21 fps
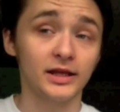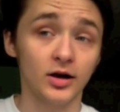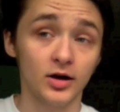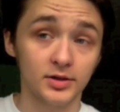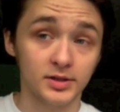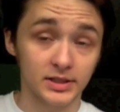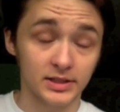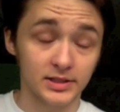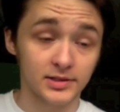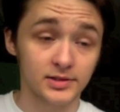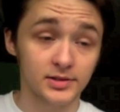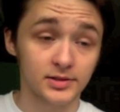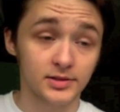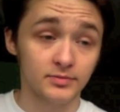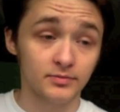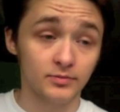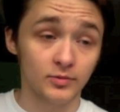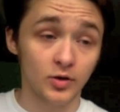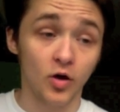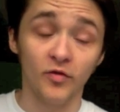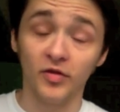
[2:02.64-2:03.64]
the artists
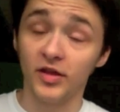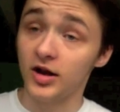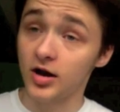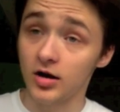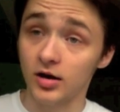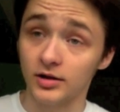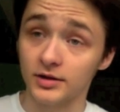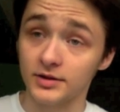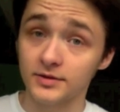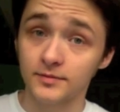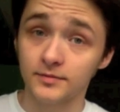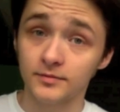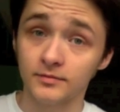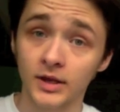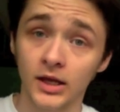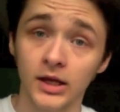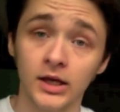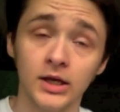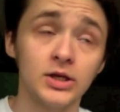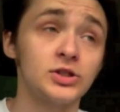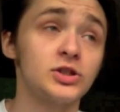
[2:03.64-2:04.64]
on the cards.
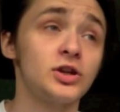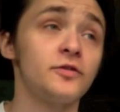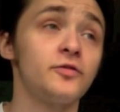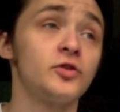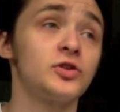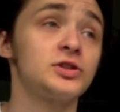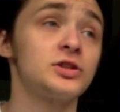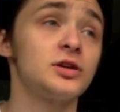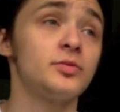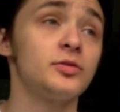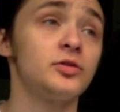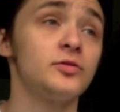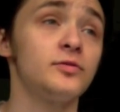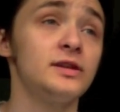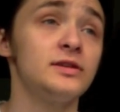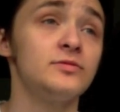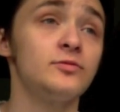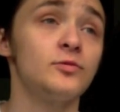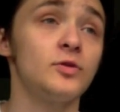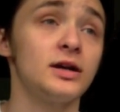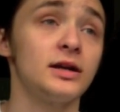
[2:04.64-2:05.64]
So, for example, the
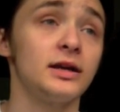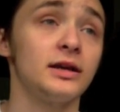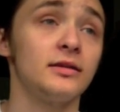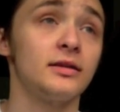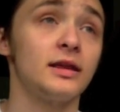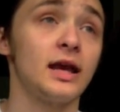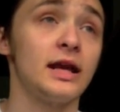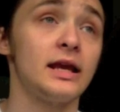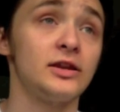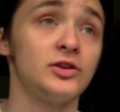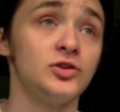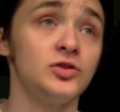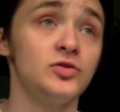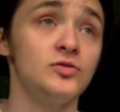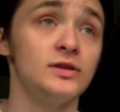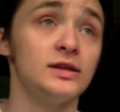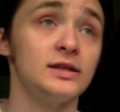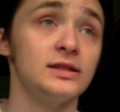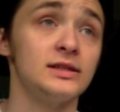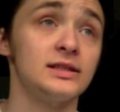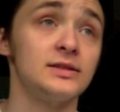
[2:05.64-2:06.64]
reason why they can do
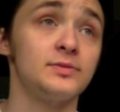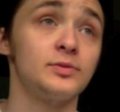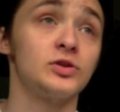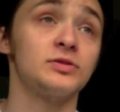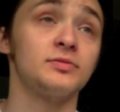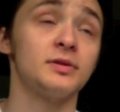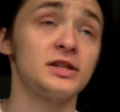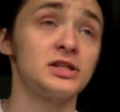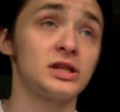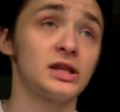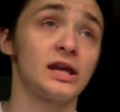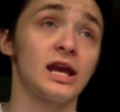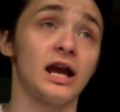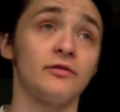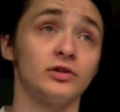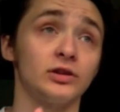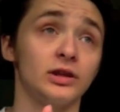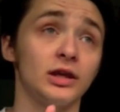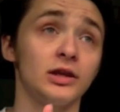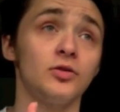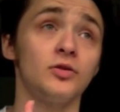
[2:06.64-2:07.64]
this is because Magic the
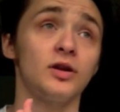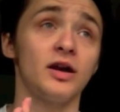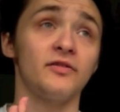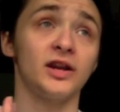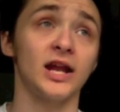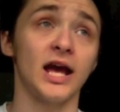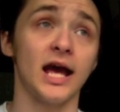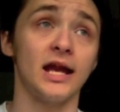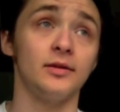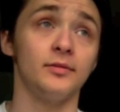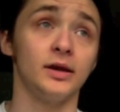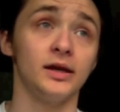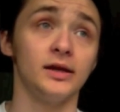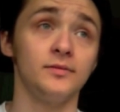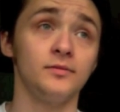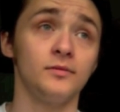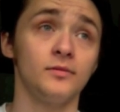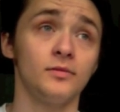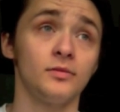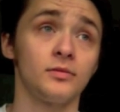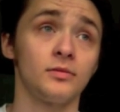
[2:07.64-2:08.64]
Gathering, they don't have an
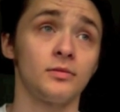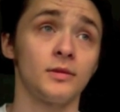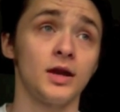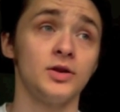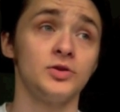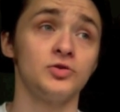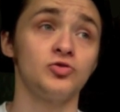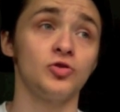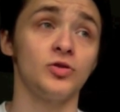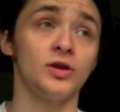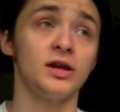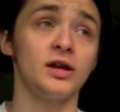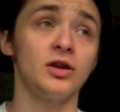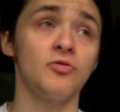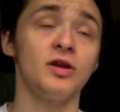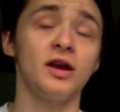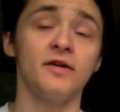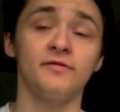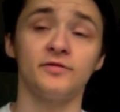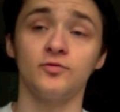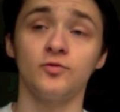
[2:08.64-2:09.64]
anime, so they
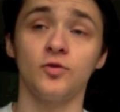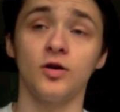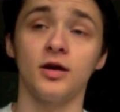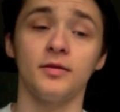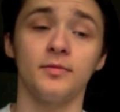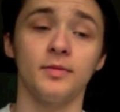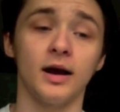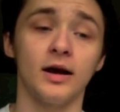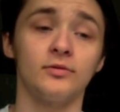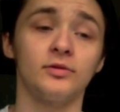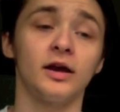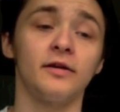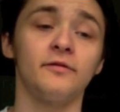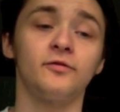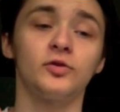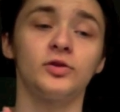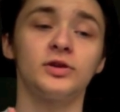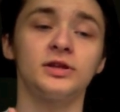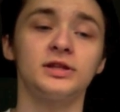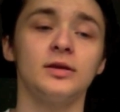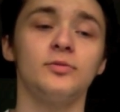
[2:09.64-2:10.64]
don't have to worry about, like,
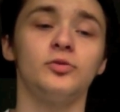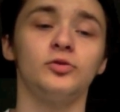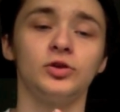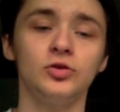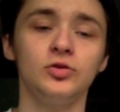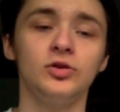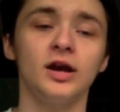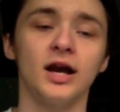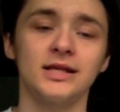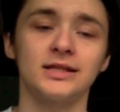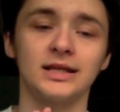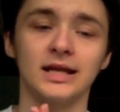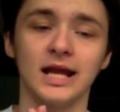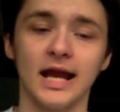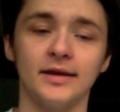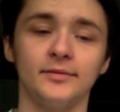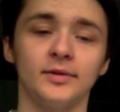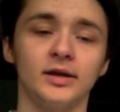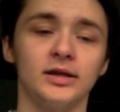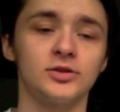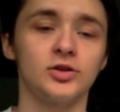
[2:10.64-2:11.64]
for example, Yu-Gi-Oh! Has an
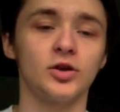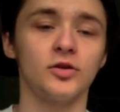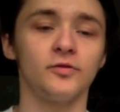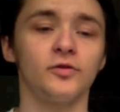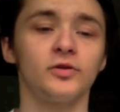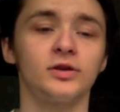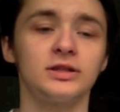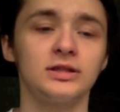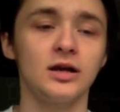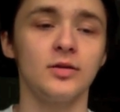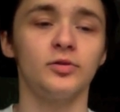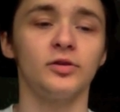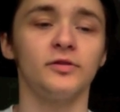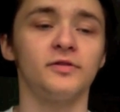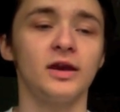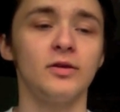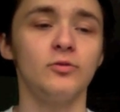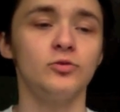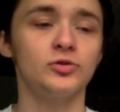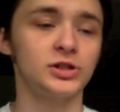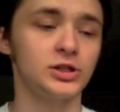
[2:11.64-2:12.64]
anime, so, for example, if
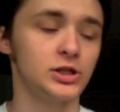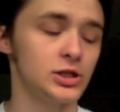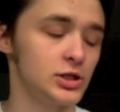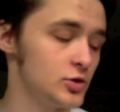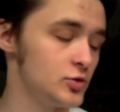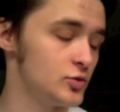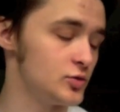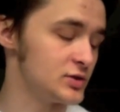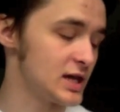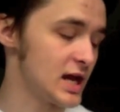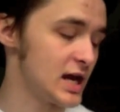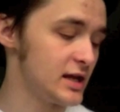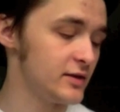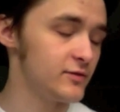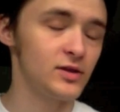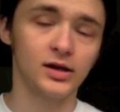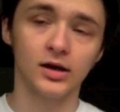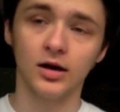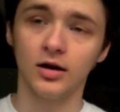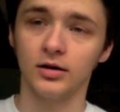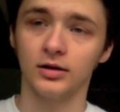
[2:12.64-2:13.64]
they wanted to use any of
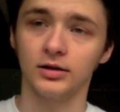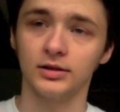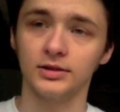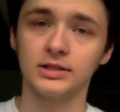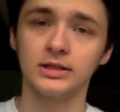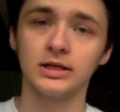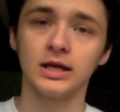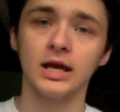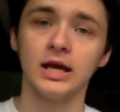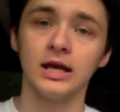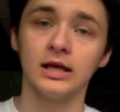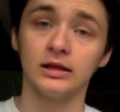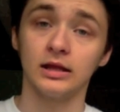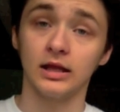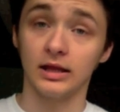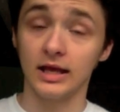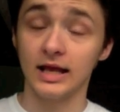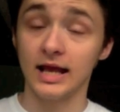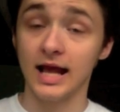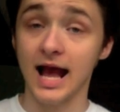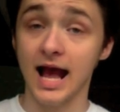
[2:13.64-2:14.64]
the cards
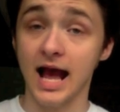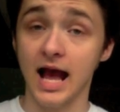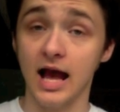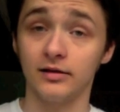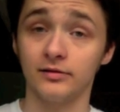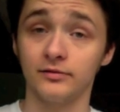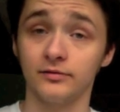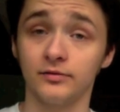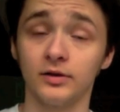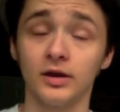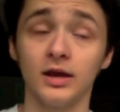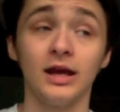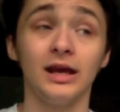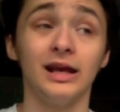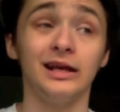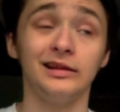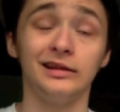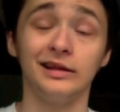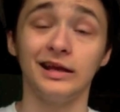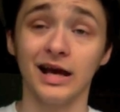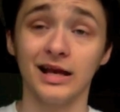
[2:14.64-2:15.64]
that they have
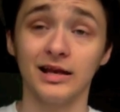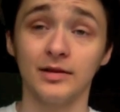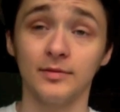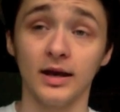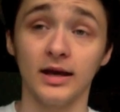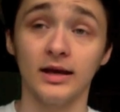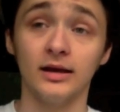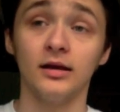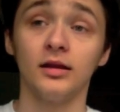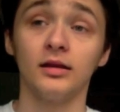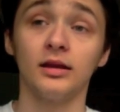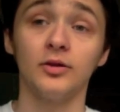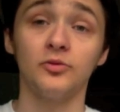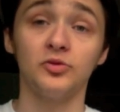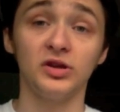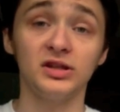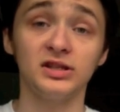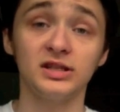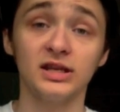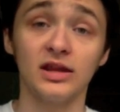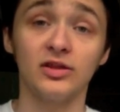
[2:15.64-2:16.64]
in the anime, they would
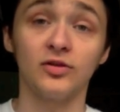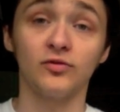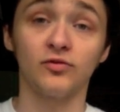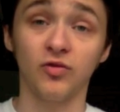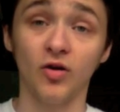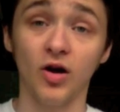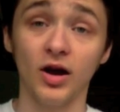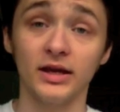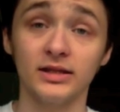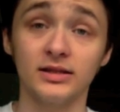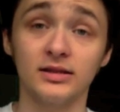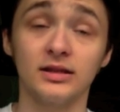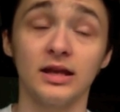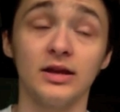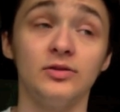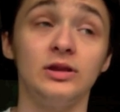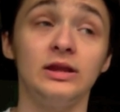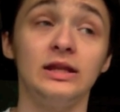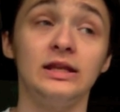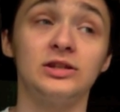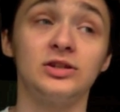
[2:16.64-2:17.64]
need to get the right,
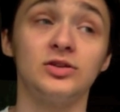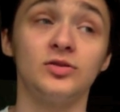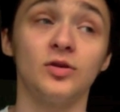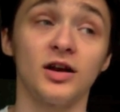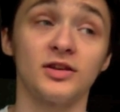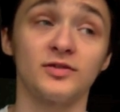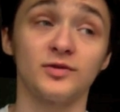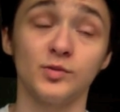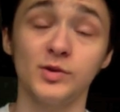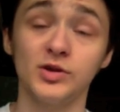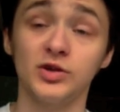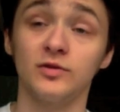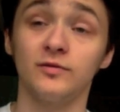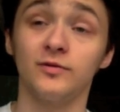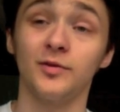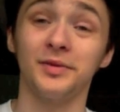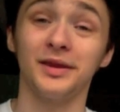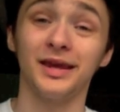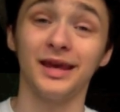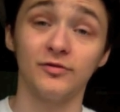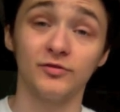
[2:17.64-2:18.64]
they need to ask permission
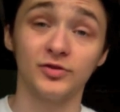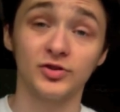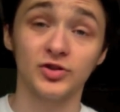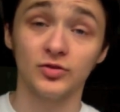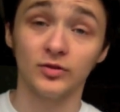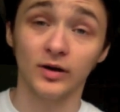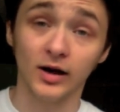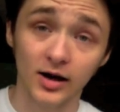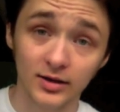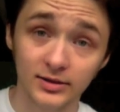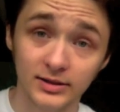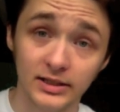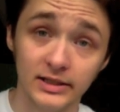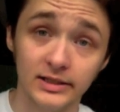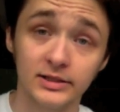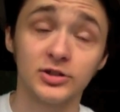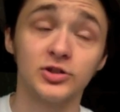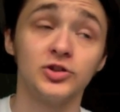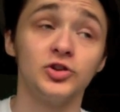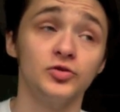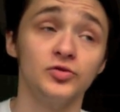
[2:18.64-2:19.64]
from the original
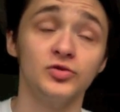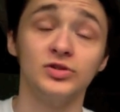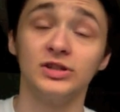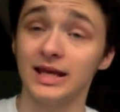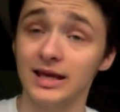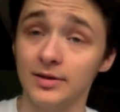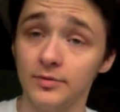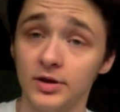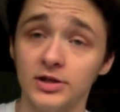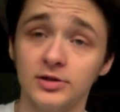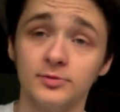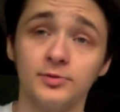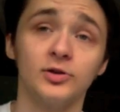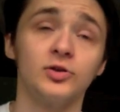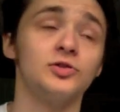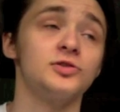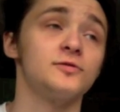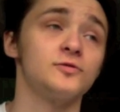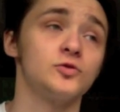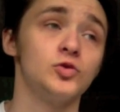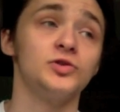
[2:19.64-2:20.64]
artist to use the image,
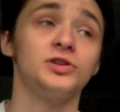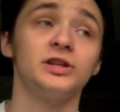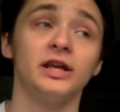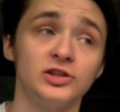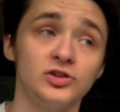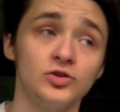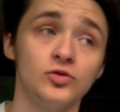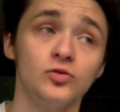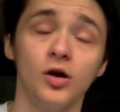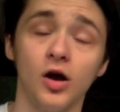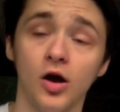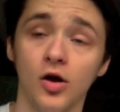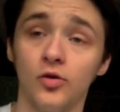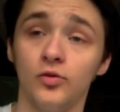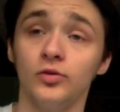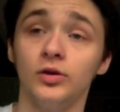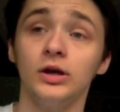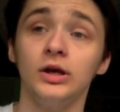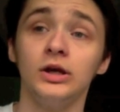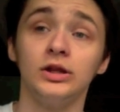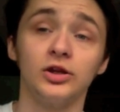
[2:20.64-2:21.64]
because, of course, they still
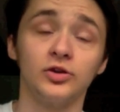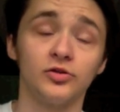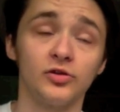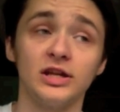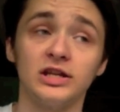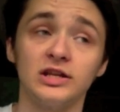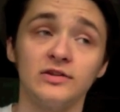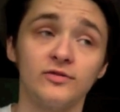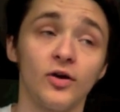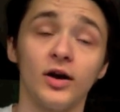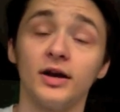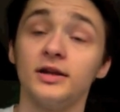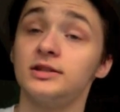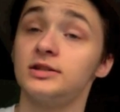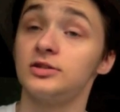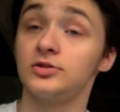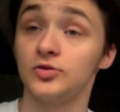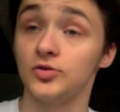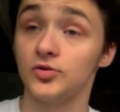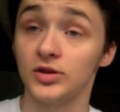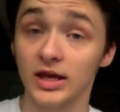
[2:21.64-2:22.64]
own the creative rights
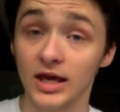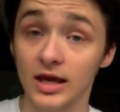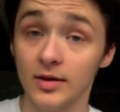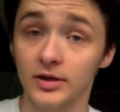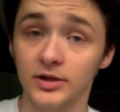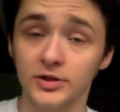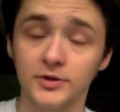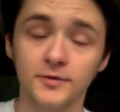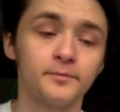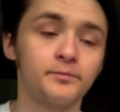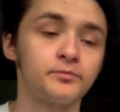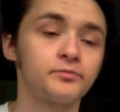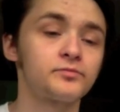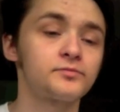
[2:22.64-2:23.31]
to the image.